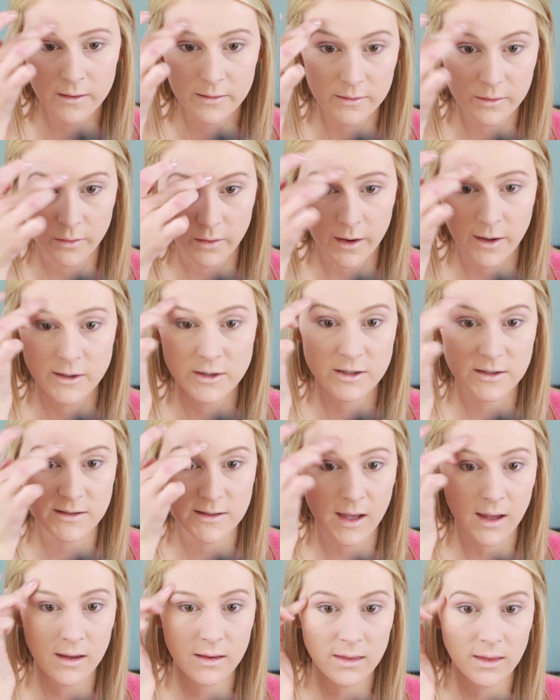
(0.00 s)
So I
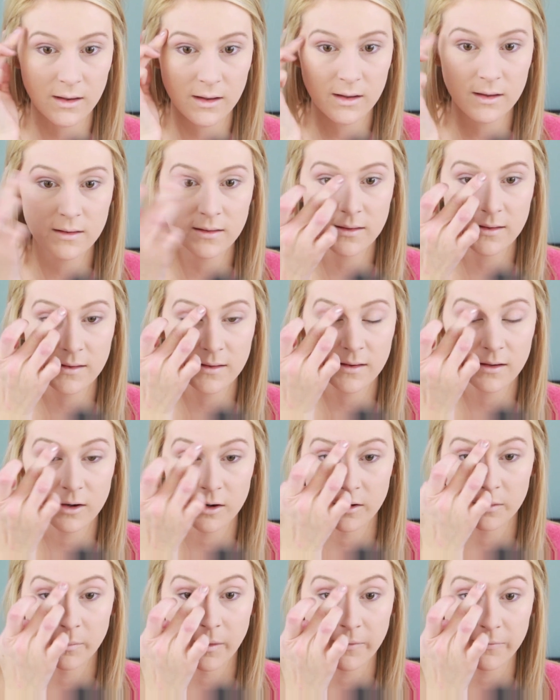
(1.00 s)
just take
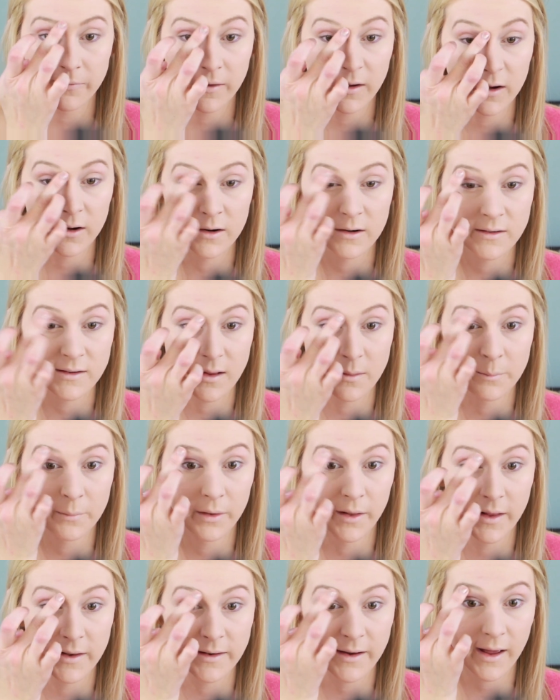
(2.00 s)
the my fingers and
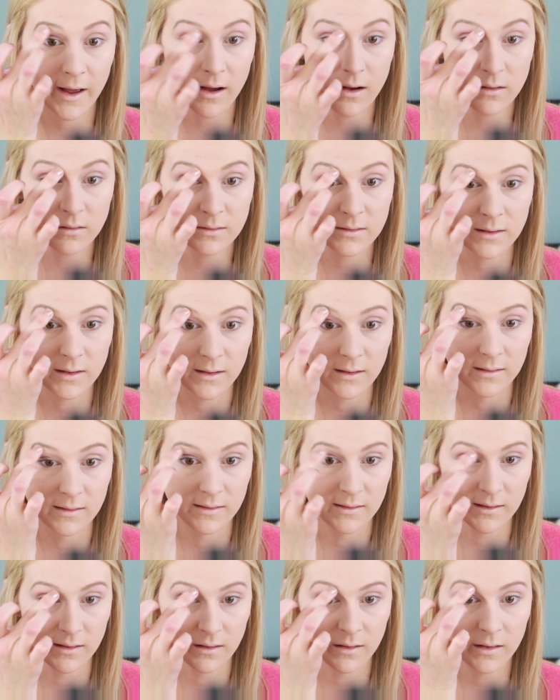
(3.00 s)
blend out the
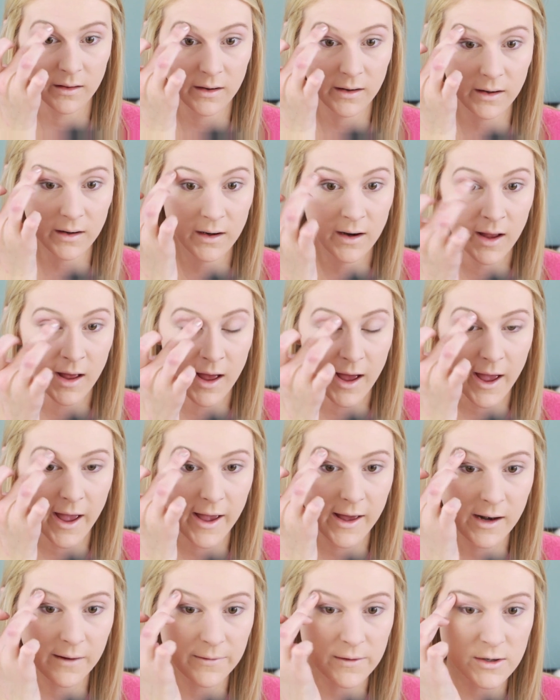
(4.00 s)
concealer.
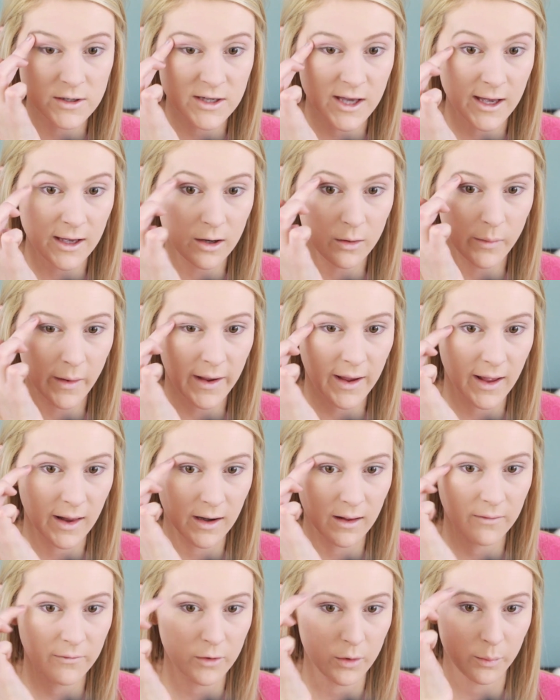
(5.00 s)
And if you take away
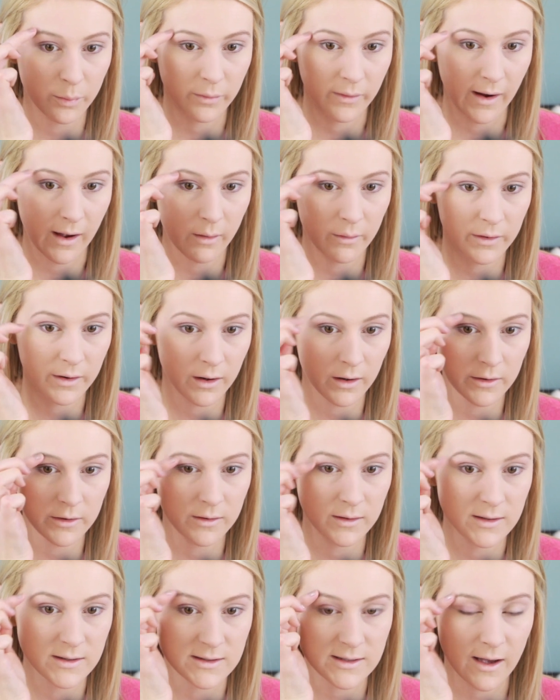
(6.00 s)
any of your brow at all,
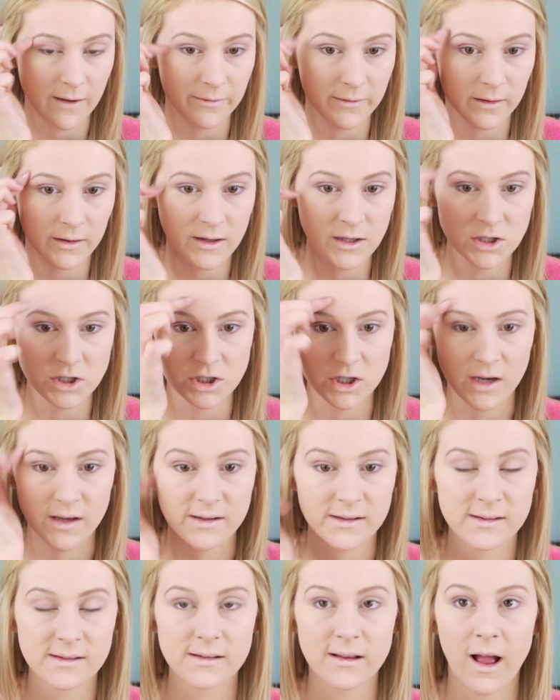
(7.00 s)
you can definitely
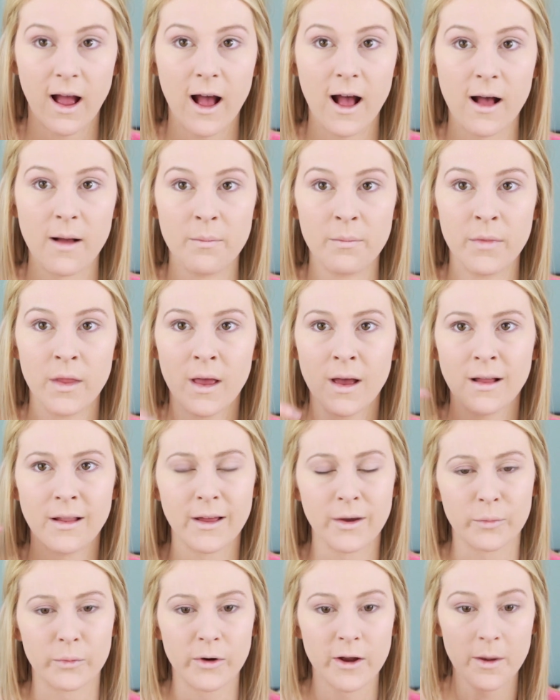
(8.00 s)
just
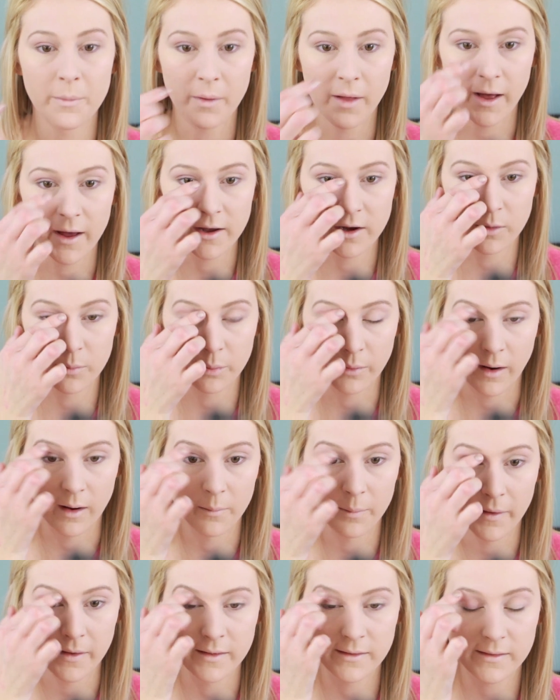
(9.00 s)
like reapply your
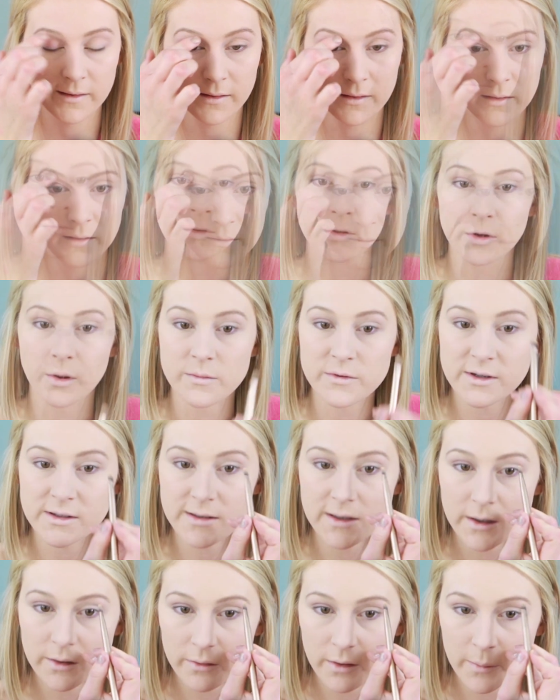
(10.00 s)
brow pencil. So I'm
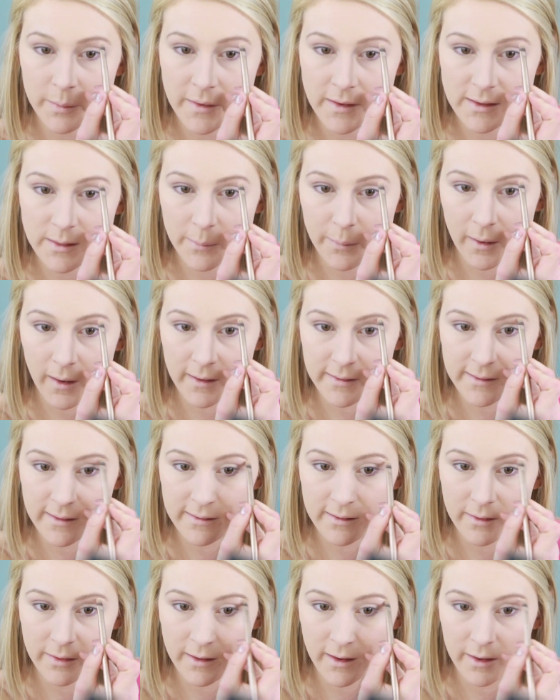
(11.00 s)
just gonna repeat the
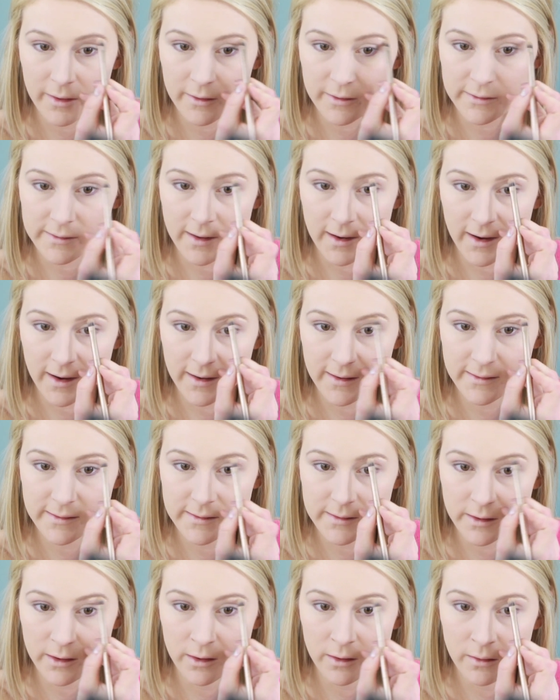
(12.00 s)
process on the other side
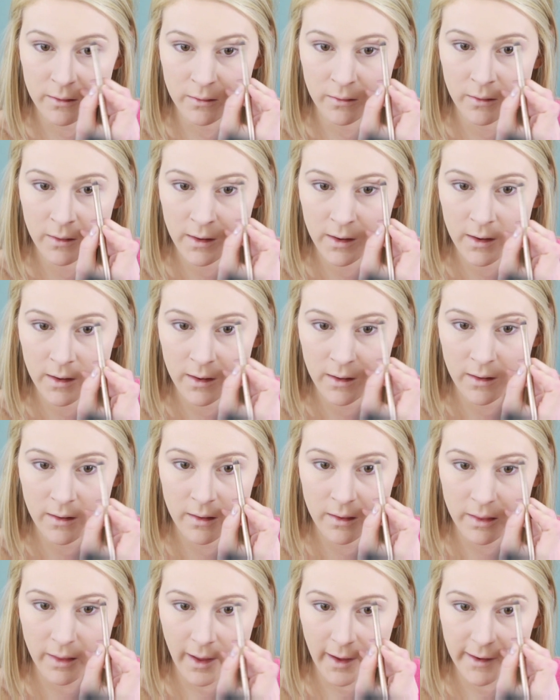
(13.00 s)
so
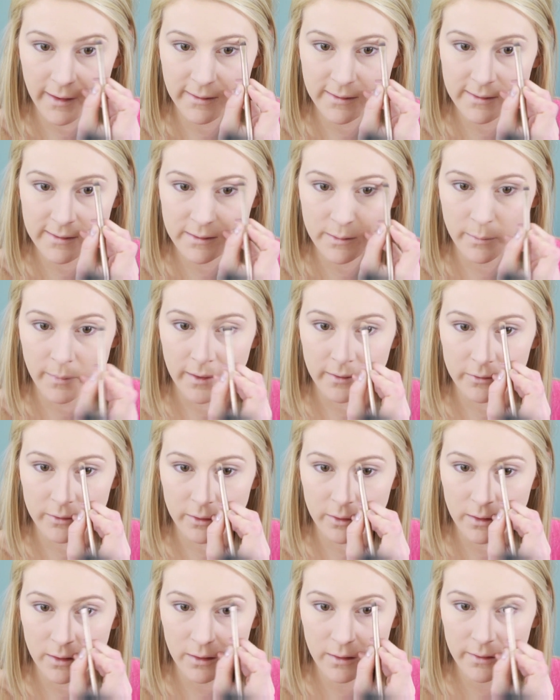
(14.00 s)
that it's
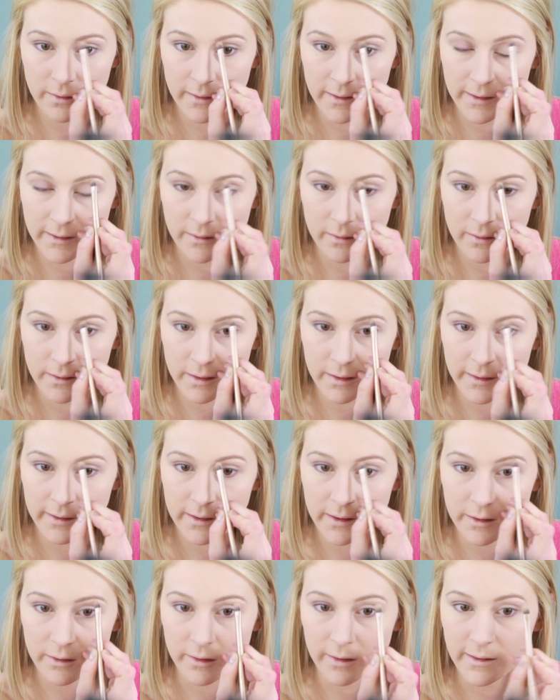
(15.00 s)
symmetrical and that I don't look
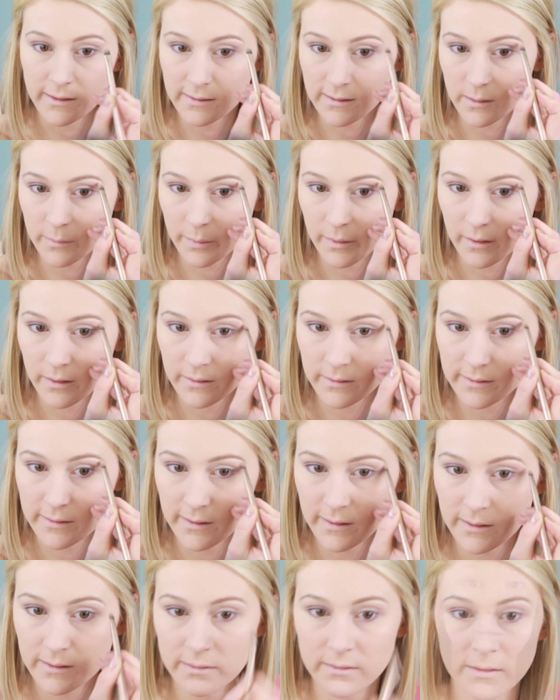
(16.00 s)
like a crazy
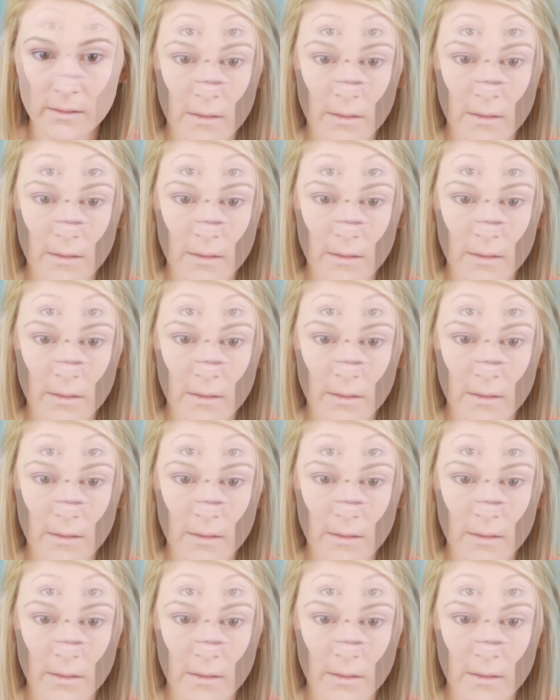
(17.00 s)
person.